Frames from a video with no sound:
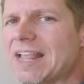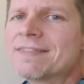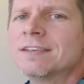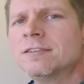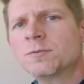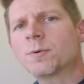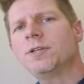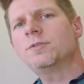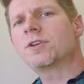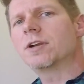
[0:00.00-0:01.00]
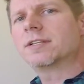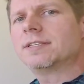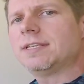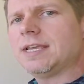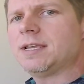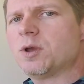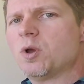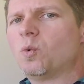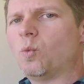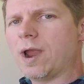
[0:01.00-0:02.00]
This is where you start to see
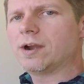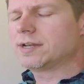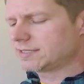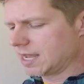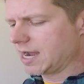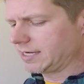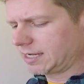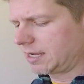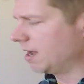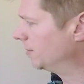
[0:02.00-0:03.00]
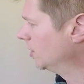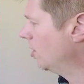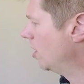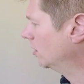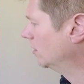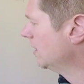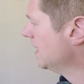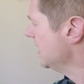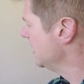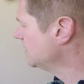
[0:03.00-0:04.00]
where design can come along.
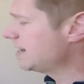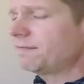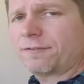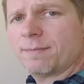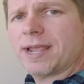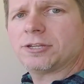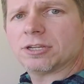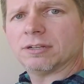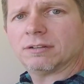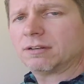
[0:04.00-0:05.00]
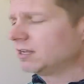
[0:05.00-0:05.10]
Is it information?